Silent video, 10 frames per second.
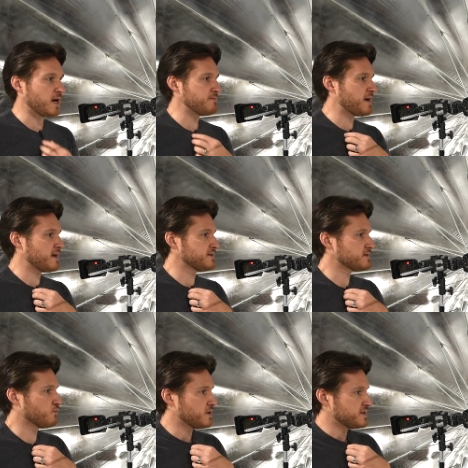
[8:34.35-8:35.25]
White
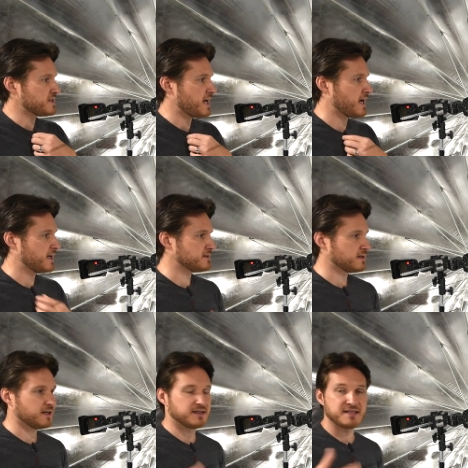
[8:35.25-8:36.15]
balance was at
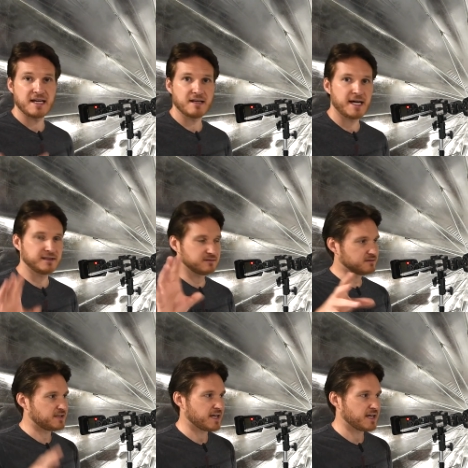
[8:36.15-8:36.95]
uh, daylight.